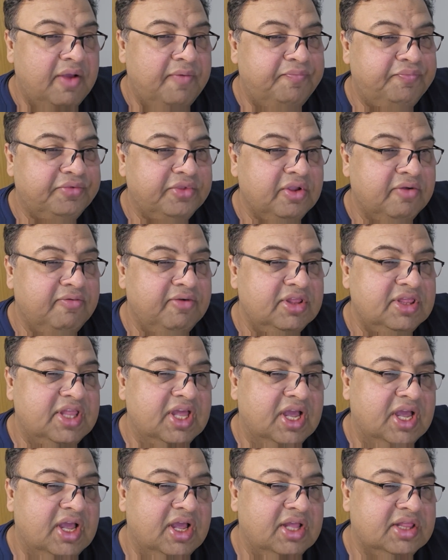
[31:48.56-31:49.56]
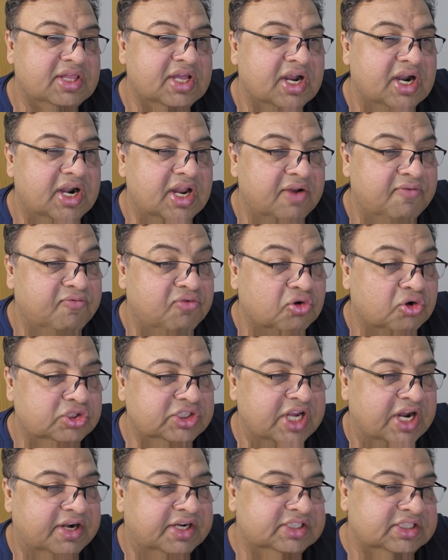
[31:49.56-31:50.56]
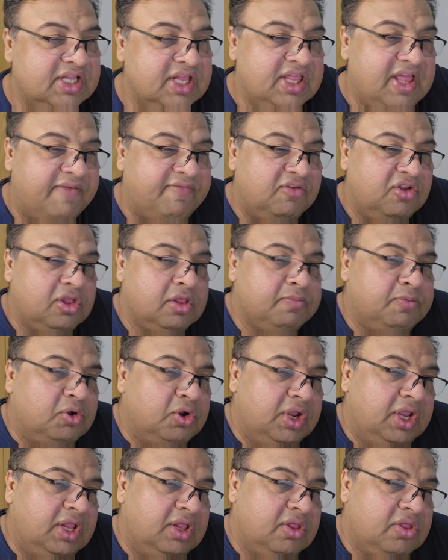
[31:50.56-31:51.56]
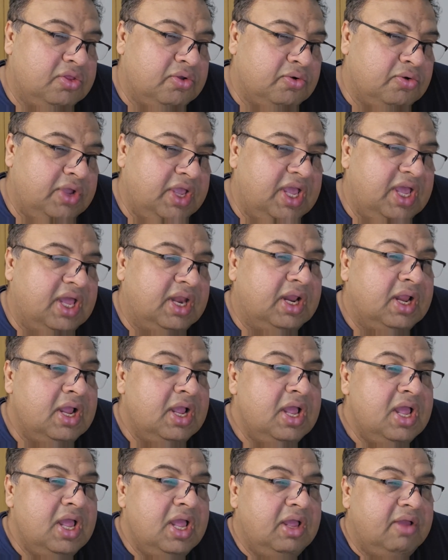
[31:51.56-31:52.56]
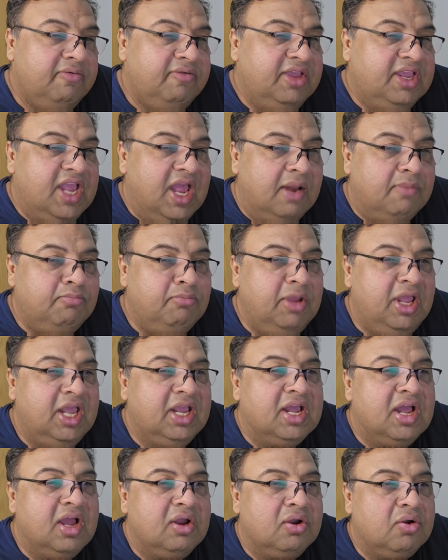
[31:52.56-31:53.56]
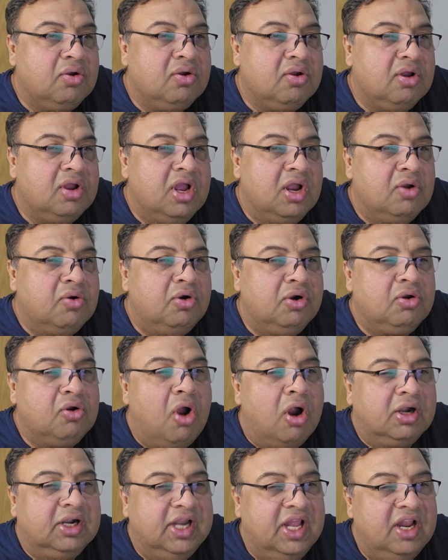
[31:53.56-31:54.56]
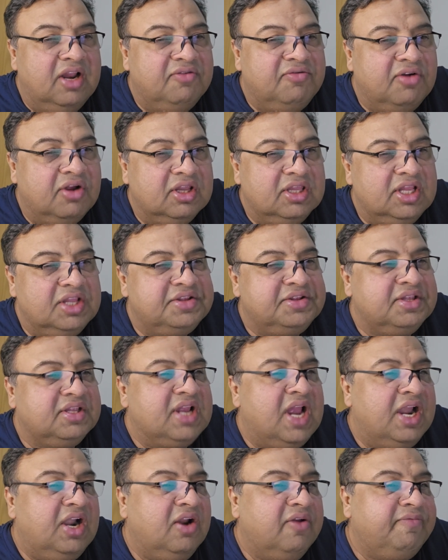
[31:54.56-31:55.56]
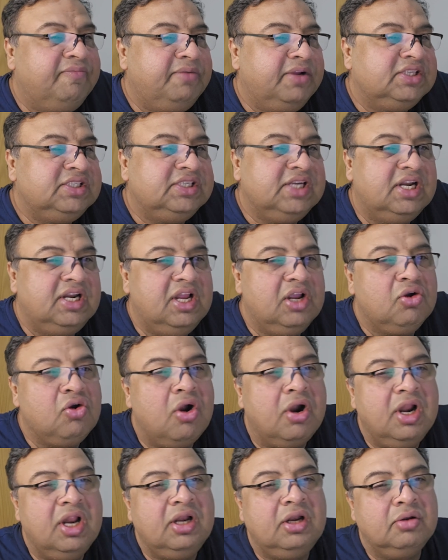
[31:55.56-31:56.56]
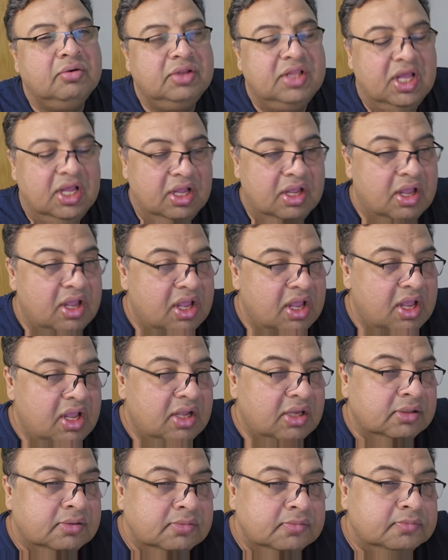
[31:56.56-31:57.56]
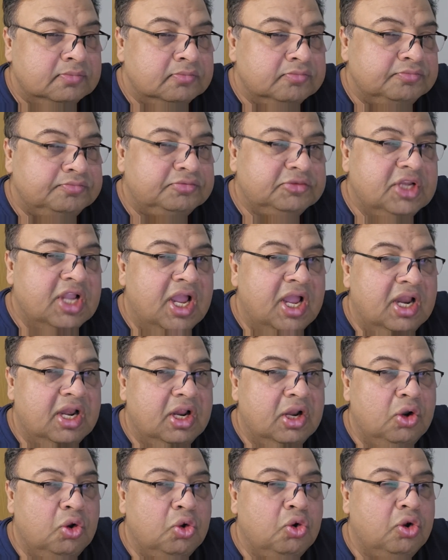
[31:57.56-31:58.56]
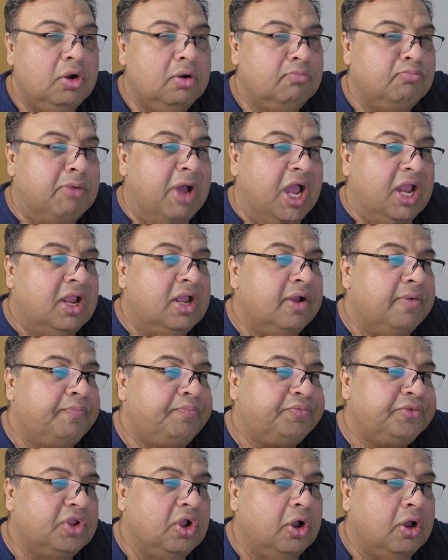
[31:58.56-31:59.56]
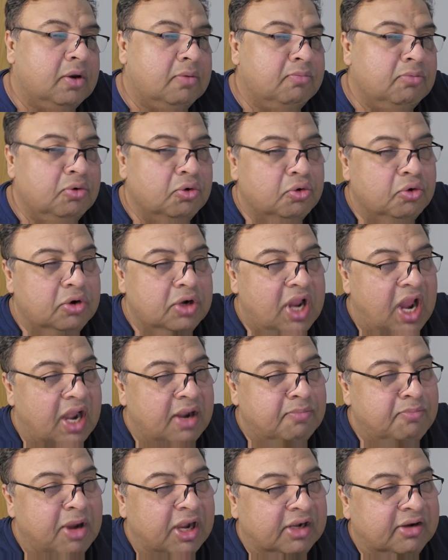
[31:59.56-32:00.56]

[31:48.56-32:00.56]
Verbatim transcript: um, with the third and fourth generation cephalosporin so here we can make a a good cocktail for this kind of patient according to the, the, known bug or known uh,